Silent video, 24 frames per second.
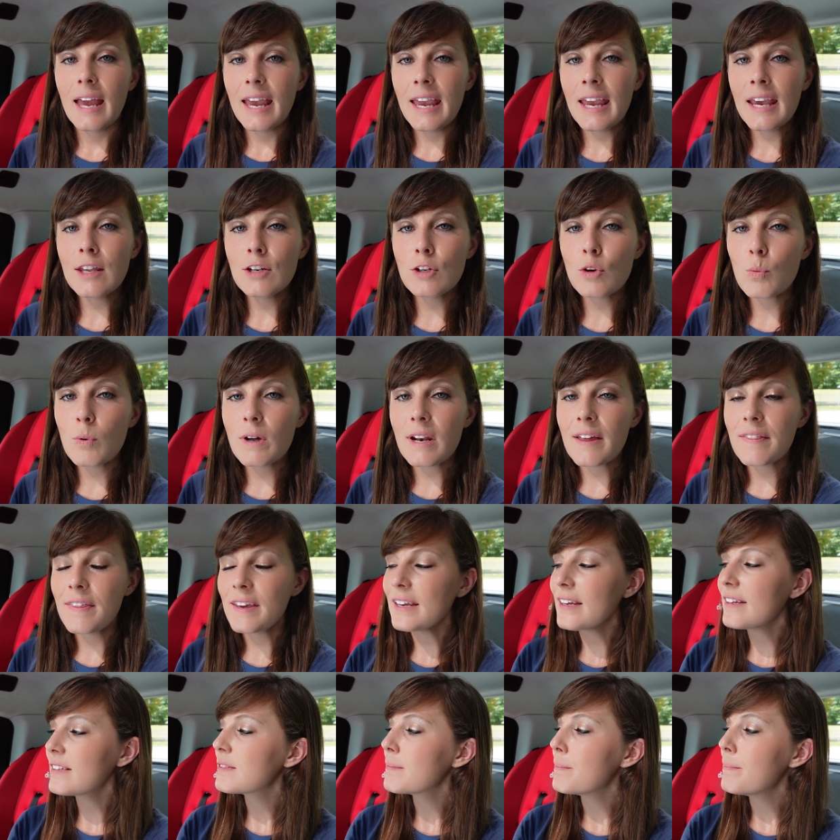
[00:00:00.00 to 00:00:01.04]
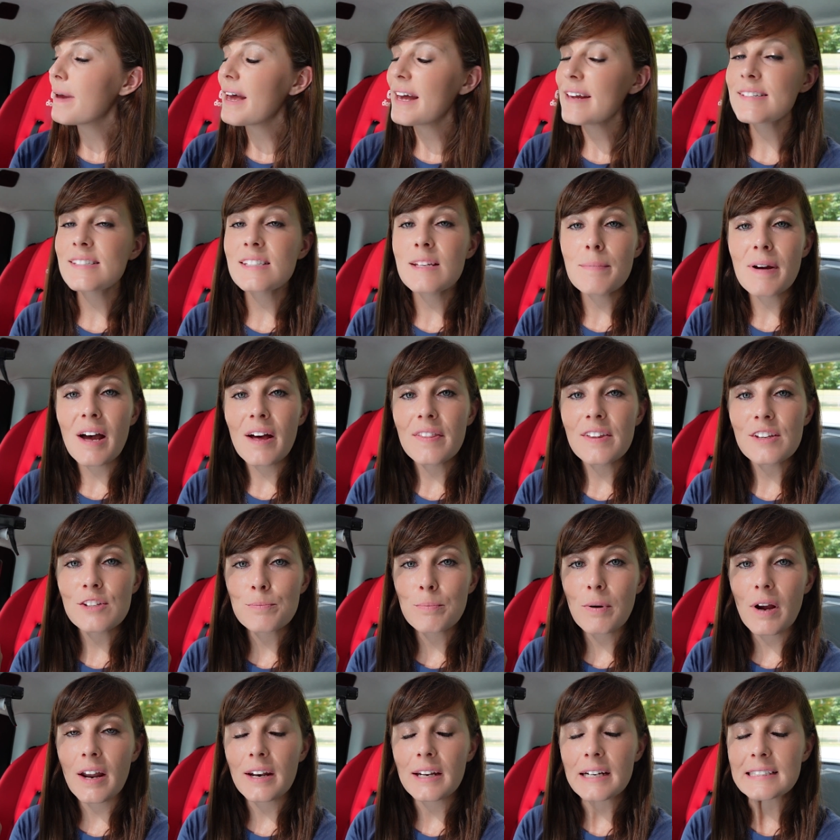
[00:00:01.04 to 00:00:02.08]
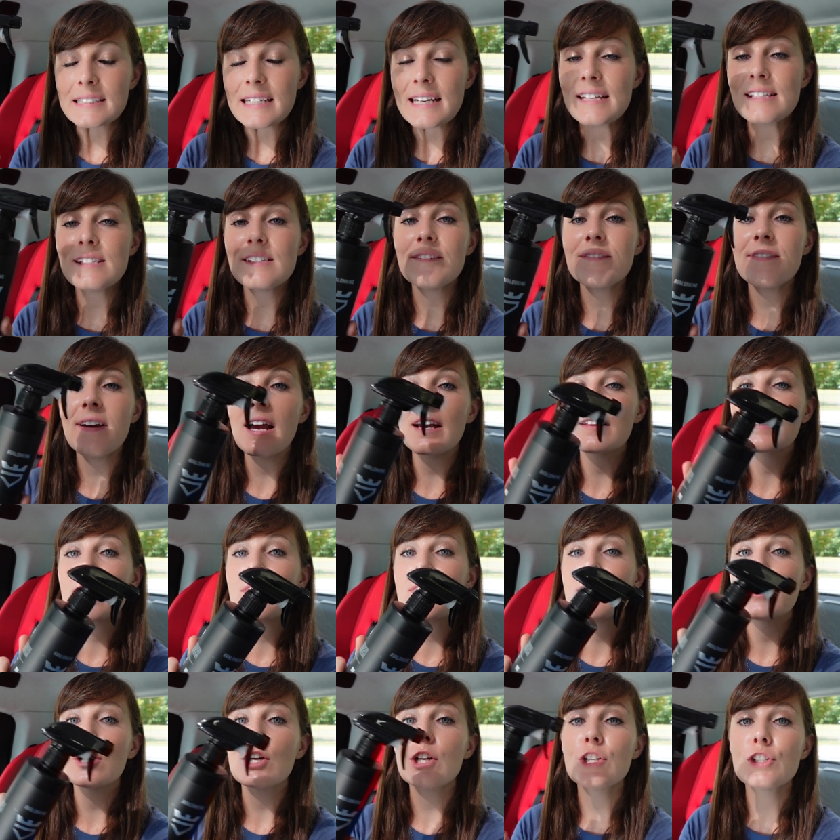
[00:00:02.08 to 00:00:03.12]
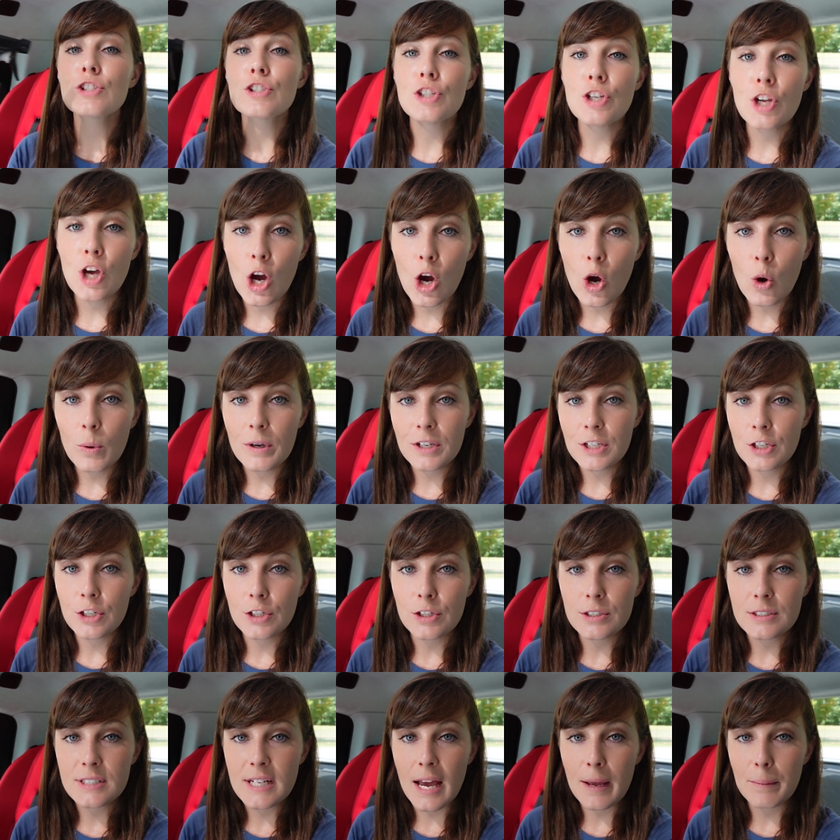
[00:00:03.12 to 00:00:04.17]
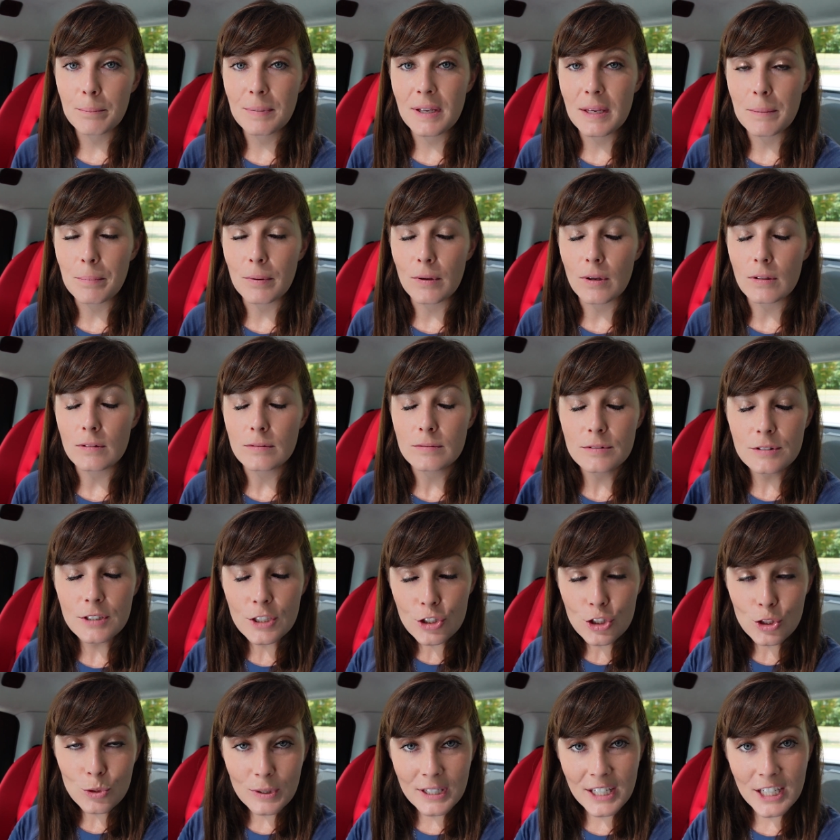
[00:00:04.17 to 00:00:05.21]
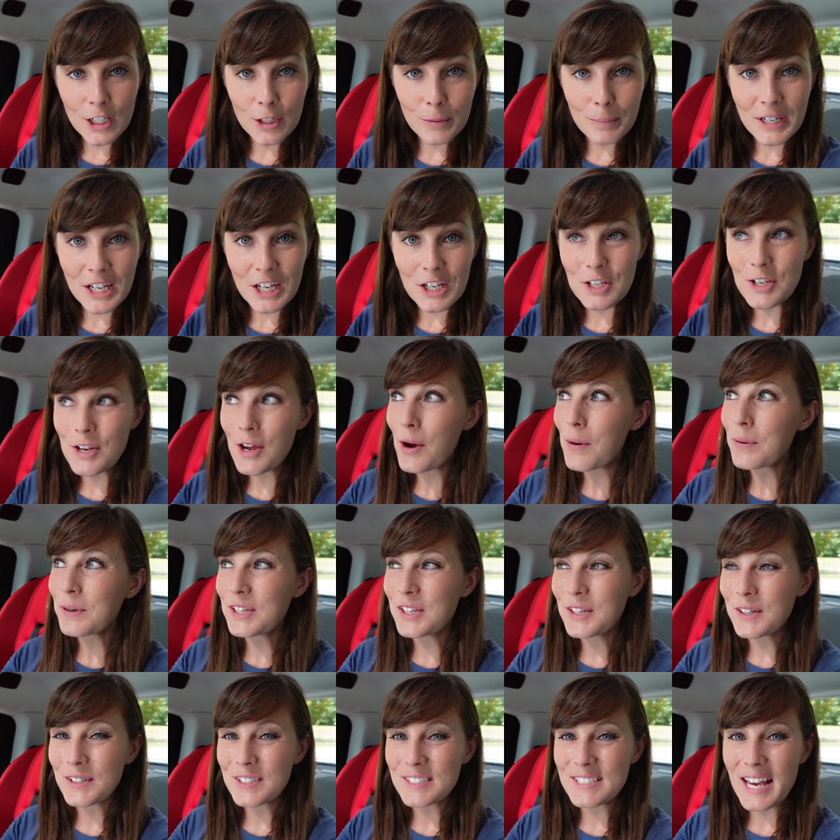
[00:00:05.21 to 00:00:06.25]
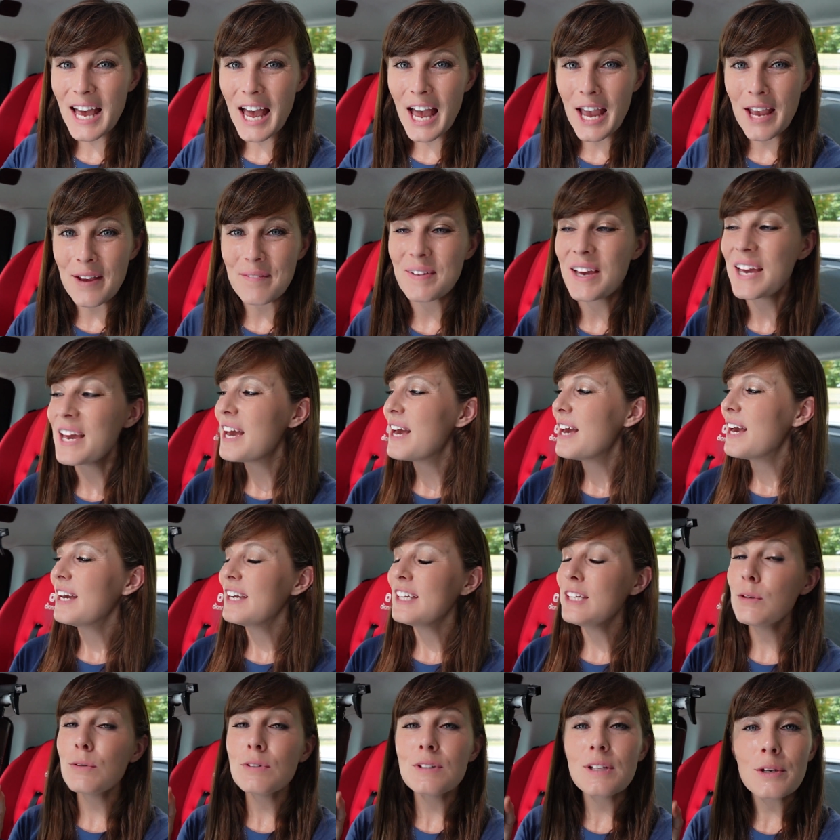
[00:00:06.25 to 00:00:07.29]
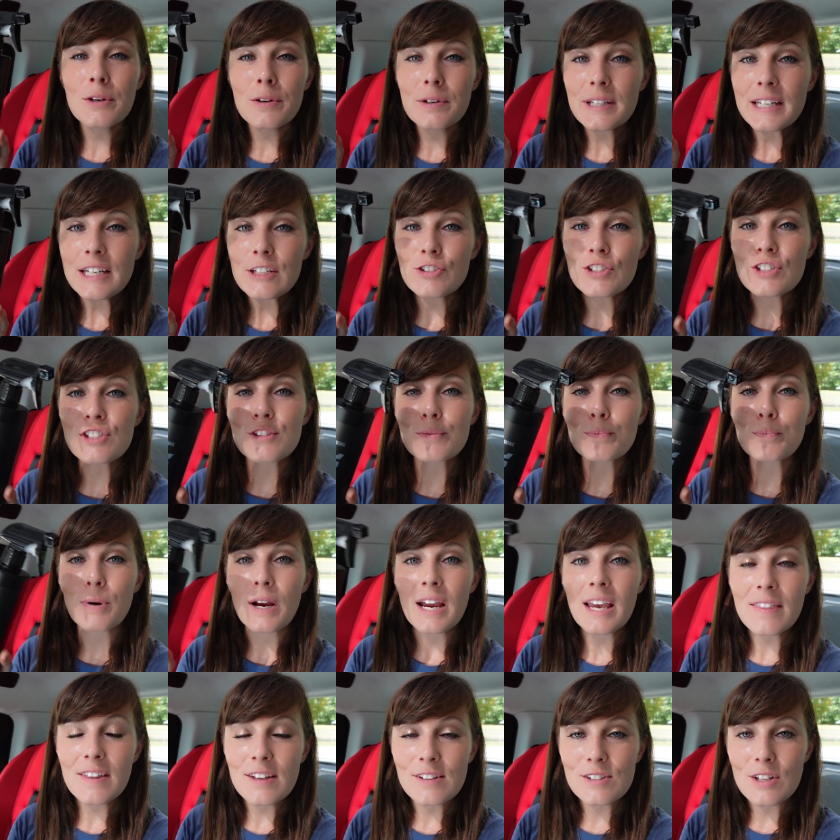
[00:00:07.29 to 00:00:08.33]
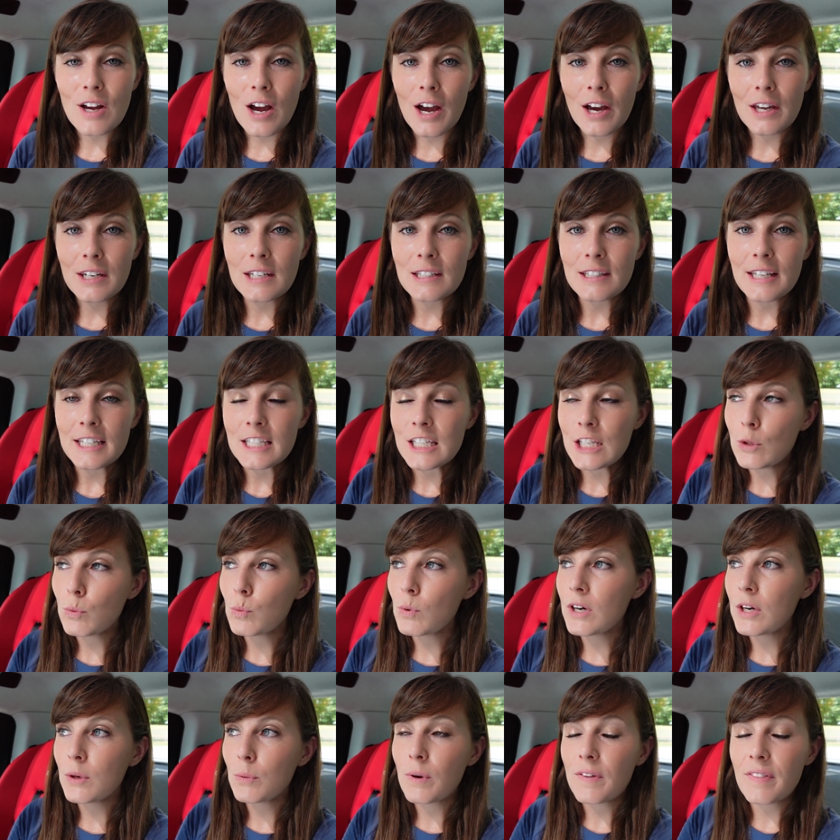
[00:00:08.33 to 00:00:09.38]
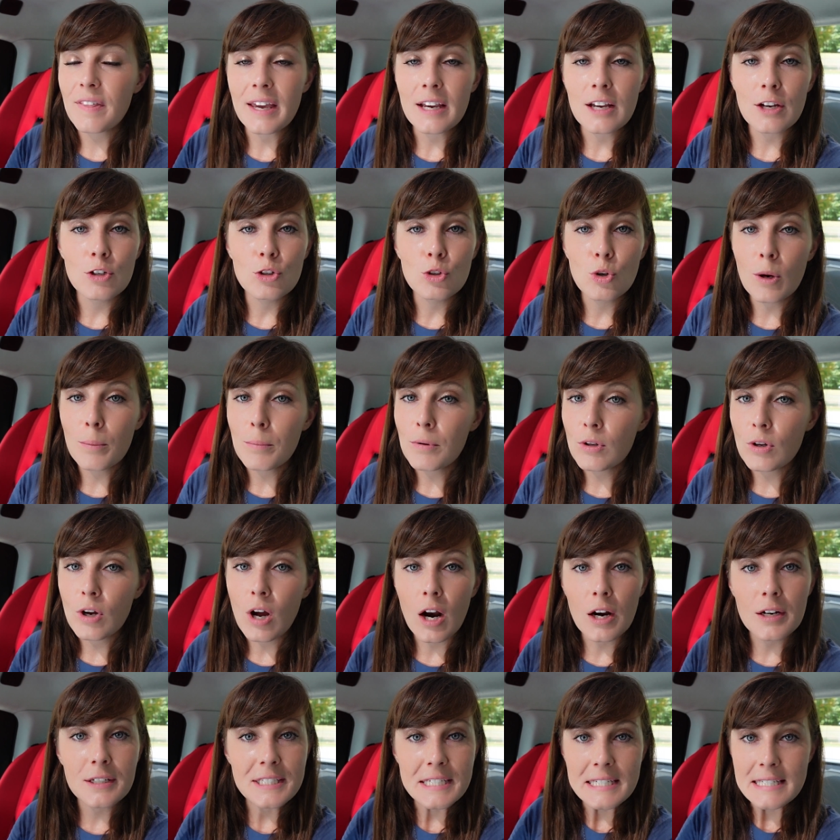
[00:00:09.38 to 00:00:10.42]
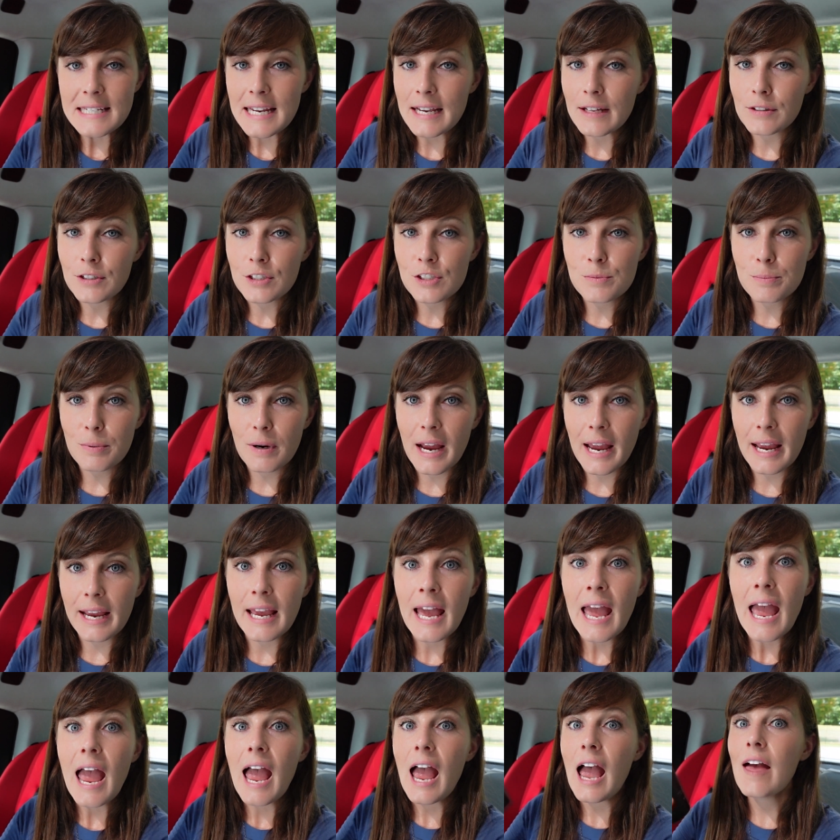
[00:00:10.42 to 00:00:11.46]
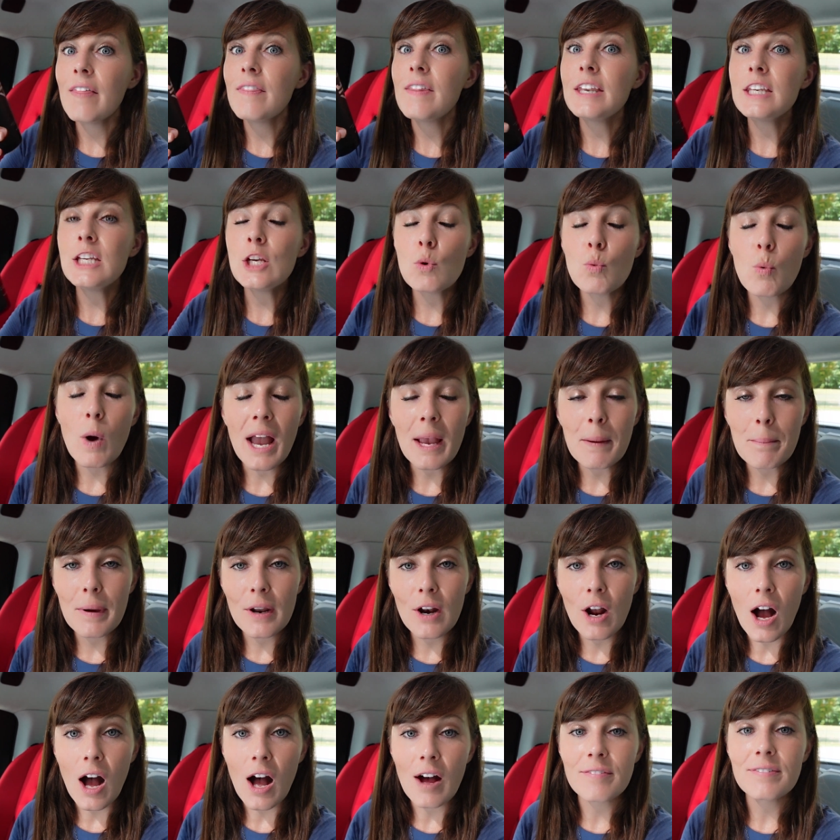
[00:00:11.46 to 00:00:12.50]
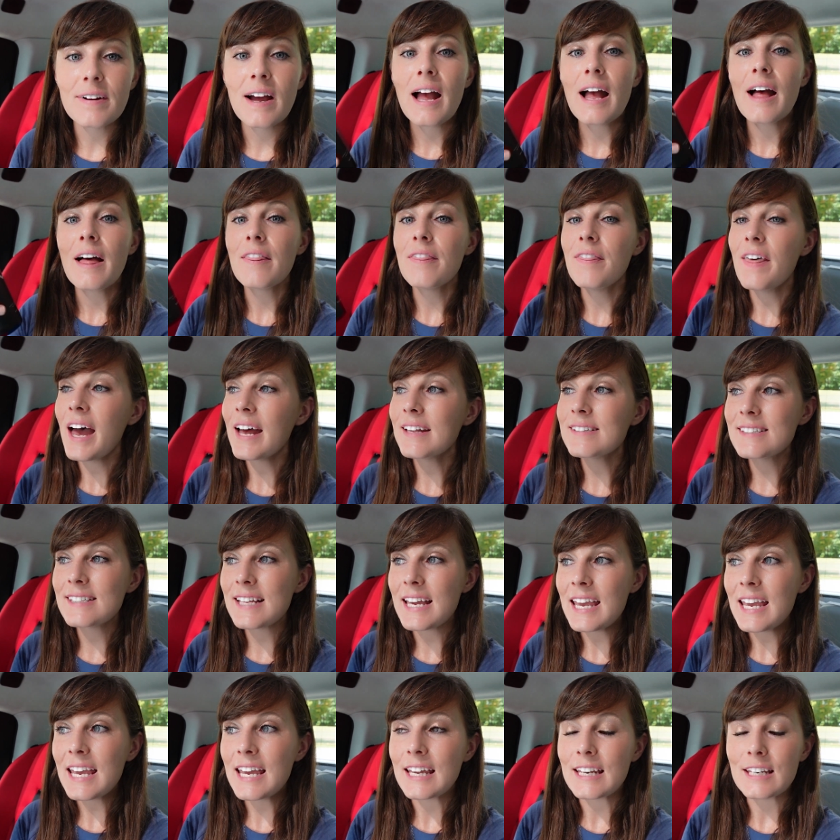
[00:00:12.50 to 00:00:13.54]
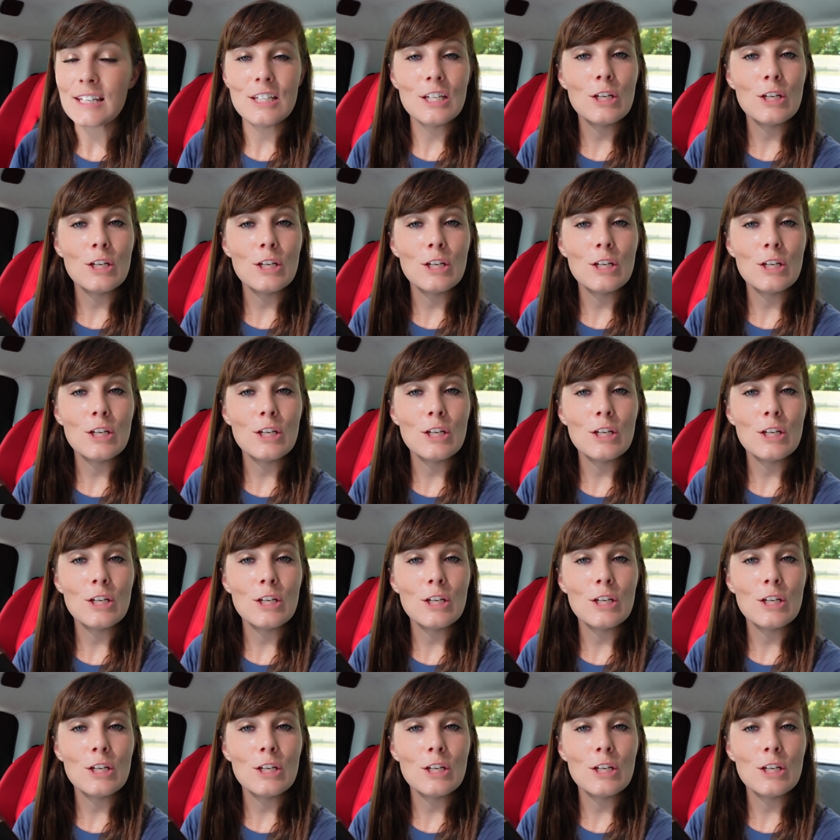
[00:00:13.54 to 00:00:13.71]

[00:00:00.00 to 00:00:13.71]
And what I think is best about this product is the fact that there is no cure time, people. Did you hear me? No cure time. You literally just spray this on like you would with like a normal car detailer spray, and then you wipe it off. That's it.